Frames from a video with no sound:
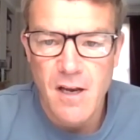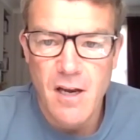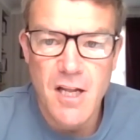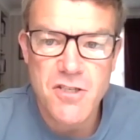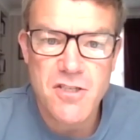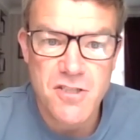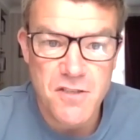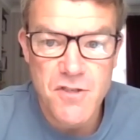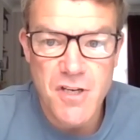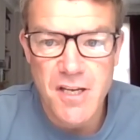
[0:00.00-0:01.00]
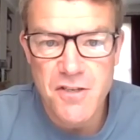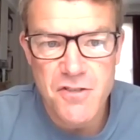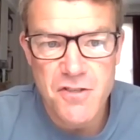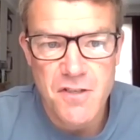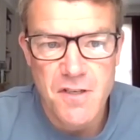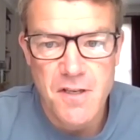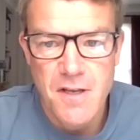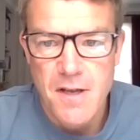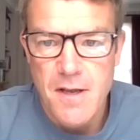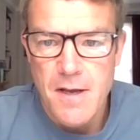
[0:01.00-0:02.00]
legislative change,
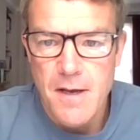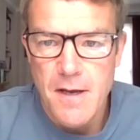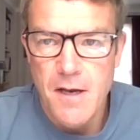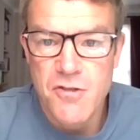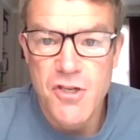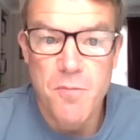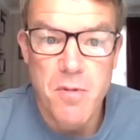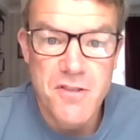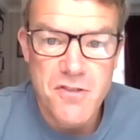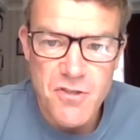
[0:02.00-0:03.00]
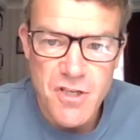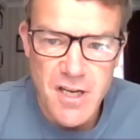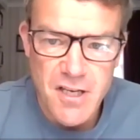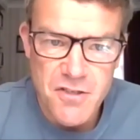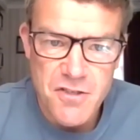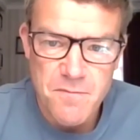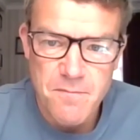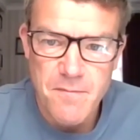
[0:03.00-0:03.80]
uh, geopolitical change,